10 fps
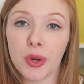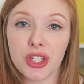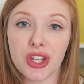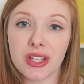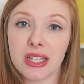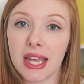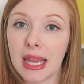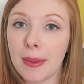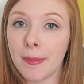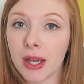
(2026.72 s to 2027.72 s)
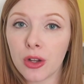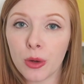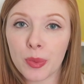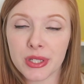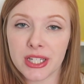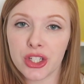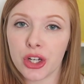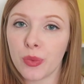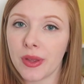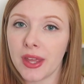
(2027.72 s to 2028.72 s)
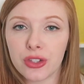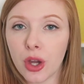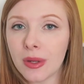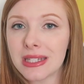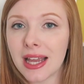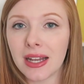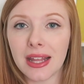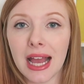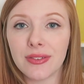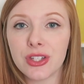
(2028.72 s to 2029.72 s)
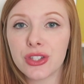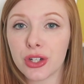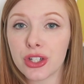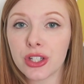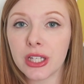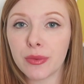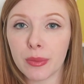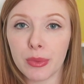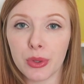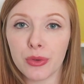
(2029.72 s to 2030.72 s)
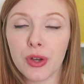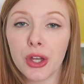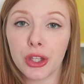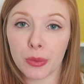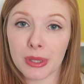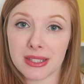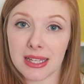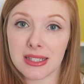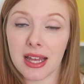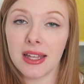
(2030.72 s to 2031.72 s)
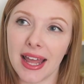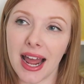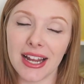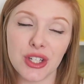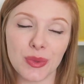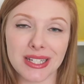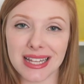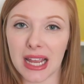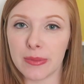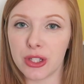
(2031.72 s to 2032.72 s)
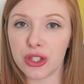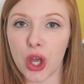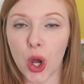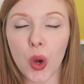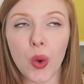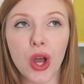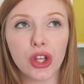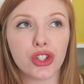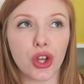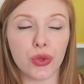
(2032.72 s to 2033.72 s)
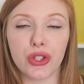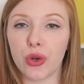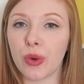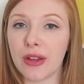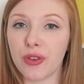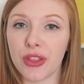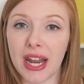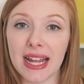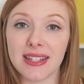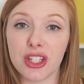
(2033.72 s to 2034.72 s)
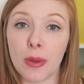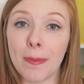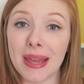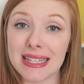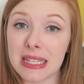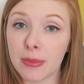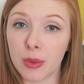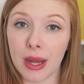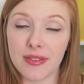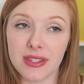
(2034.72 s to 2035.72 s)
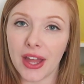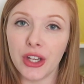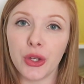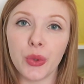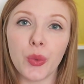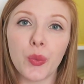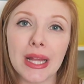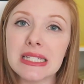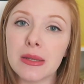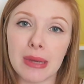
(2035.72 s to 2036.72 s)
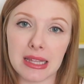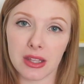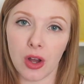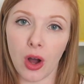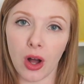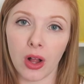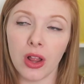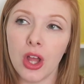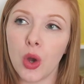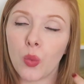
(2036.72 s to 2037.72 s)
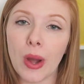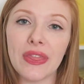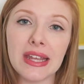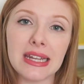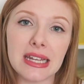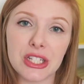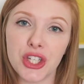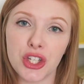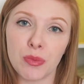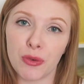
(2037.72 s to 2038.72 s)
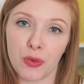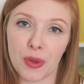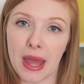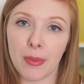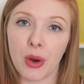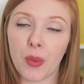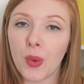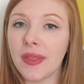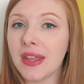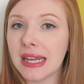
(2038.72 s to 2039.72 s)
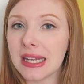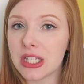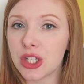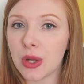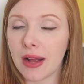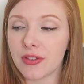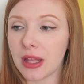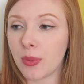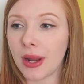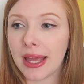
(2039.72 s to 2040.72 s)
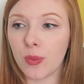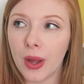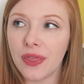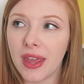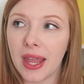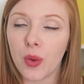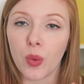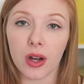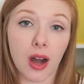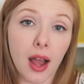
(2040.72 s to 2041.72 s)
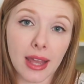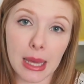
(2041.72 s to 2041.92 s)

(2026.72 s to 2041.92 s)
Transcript: which is a medical procedure where they go inside and they have to surgically remove your placenta. And I just wanna say I'm so, so, so grateful that I had such amazing midwives that knew when to make the call, what they needed to do before that point, what they needed to do after that point, and what they were not